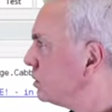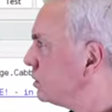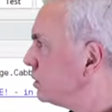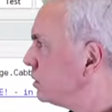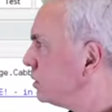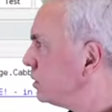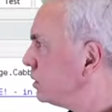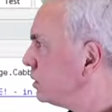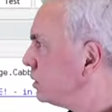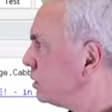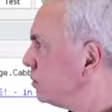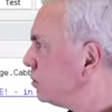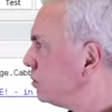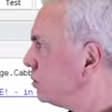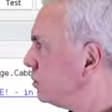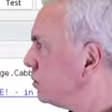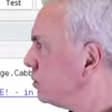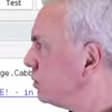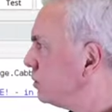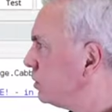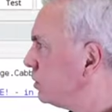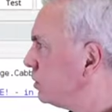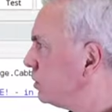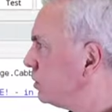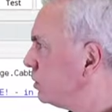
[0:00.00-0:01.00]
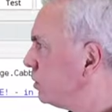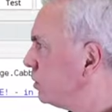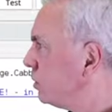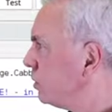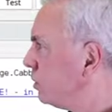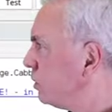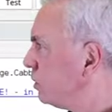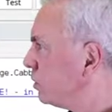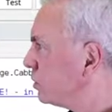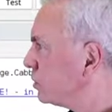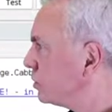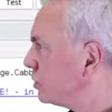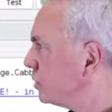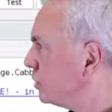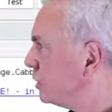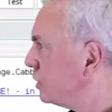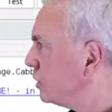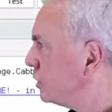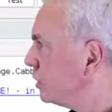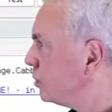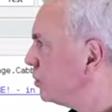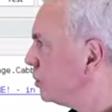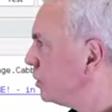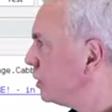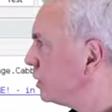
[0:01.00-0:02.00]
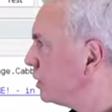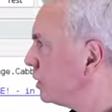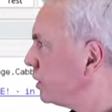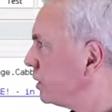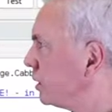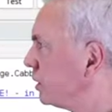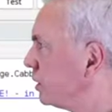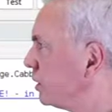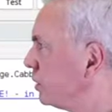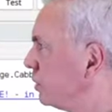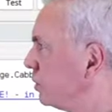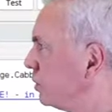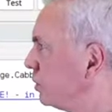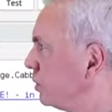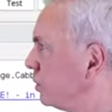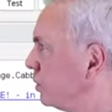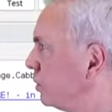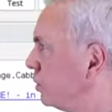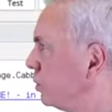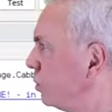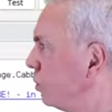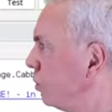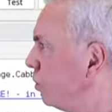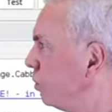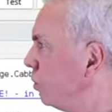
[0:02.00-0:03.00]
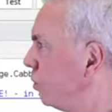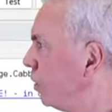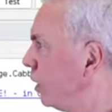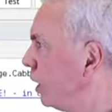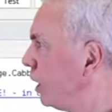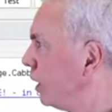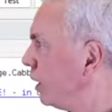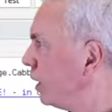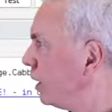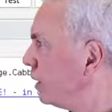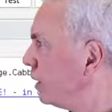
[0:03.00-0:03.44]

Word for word: I'm um, lost here, but I don't know why.